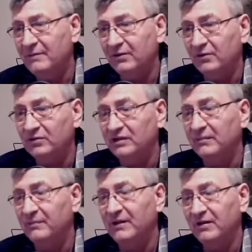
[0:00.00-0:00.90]
because
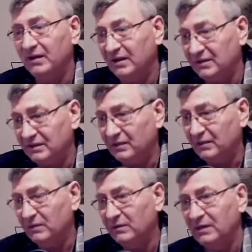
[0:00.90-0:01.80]
in America it's
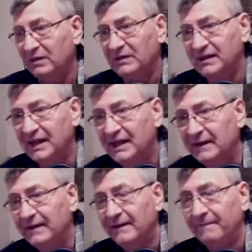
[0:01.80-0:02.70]
still day.